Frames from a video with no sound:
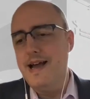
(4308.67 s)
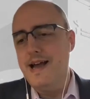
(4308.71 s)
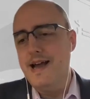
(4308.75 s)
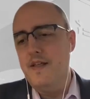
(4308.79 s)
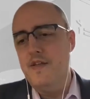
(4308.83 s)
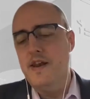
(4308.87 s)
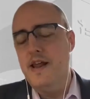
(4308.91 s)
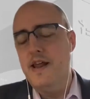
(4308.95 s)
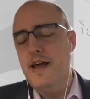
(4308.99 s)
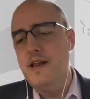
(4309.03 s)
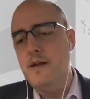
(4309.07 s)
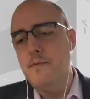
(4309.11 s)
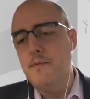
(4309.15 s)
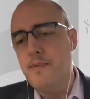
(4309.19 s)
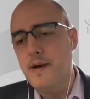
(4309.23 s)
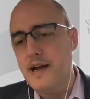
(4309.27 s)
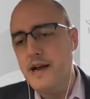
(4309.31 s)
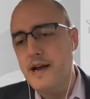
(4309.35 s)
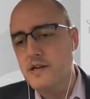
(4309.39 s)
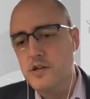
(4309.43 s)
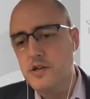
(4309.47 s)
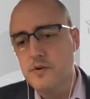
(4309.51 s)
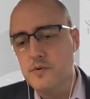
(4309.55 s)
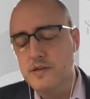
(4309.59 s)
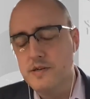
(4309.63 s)
And the net
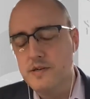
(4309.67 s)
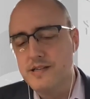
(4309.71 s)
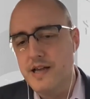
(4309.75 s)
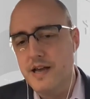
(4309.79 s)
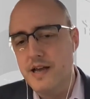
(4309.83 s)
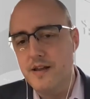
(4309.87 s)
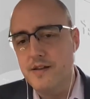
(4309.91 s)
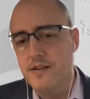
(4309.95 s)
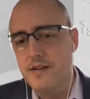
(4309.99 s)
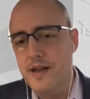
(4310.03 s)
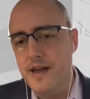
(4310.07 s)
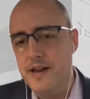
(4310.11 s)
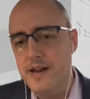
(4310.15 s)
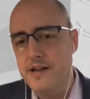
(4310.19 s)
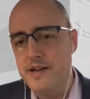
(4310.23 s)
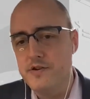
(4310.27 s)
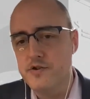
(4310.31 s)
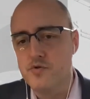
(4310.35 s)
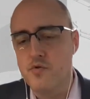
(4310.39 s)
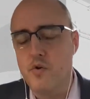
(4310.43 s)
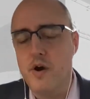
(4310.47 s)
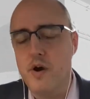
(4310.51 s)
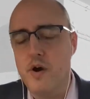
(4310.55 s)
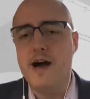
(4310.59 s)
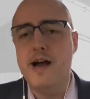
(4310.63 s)
impact too is that then it
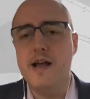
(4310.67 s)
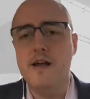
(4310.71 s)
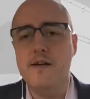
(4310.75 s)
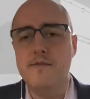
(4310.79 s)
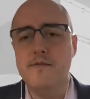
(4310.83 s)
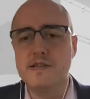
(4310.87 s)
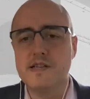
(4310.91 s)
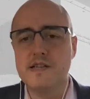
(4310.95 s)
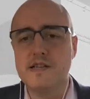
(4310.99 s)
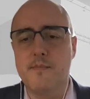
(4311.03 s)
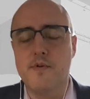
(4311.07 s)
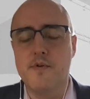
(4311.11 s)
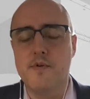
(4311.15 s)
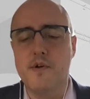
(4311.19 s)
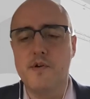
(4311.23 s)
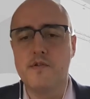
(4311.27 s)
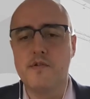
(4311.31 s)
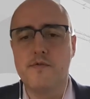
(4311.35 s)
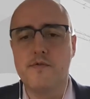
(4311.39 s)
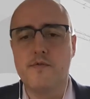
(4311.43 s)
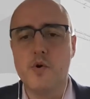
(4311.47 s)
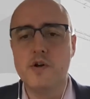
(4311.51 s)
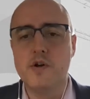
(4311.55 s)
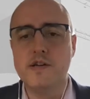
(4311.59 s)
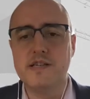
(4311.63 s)
drives some of those
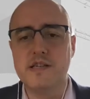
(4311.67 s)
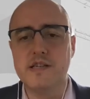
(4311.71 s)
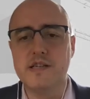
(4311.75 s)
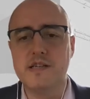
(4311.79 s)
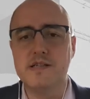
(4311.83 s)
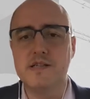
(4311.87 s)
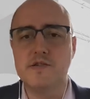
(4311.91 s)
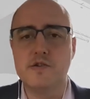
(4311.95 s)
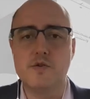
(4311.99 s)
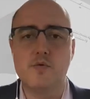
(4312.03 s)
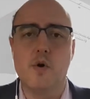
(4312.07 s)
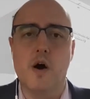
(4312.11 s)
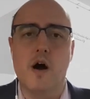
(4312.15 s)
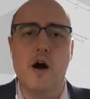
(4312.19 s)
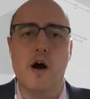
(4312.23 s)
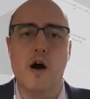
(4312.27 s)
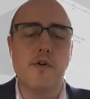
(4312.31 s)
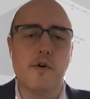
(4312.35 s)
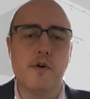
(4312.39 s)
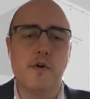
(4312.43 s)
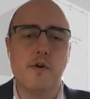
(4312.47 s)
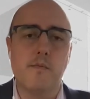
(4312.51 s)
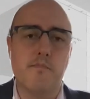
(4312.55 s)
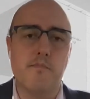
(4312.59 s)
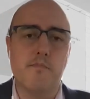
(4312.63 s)
voices to
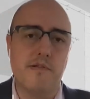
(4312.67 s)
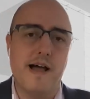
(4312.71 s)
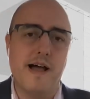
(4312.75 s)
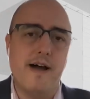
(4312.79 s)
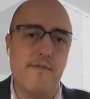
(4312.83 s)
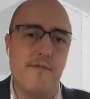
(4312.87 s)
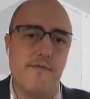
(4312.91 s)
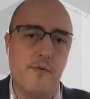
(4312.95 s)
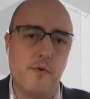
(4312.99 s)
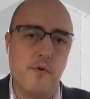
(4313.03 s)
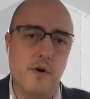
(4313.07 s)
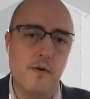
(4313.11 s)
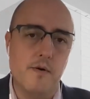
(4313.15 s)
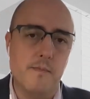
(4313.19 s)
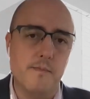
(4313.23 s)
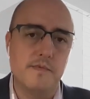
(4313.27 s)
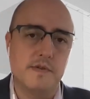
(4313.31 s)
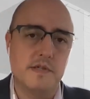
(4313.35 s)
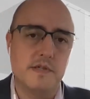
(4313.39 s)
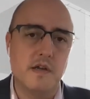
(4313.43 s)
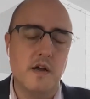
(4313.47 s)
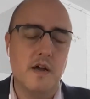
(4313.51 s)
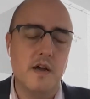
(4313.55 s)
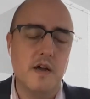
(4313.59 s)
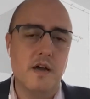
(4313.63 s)
other
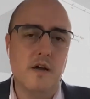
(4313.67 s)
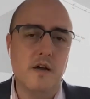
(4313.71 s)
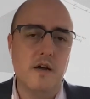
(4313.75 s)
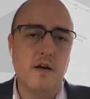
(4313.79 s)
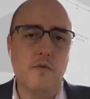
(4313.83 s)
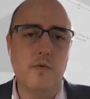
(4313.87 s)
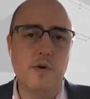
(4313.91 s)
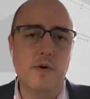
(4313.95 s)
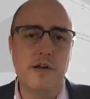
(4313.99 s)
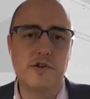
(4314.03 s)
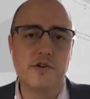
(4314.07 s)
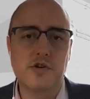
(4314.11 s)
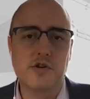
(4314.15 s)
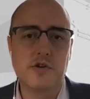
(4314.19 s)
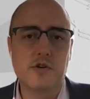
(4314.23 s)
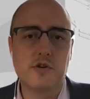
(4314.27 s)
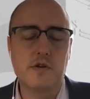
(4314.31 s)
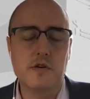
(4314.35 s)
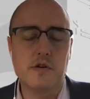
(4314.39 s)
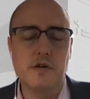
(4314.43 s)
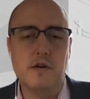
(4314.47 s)
platforms, which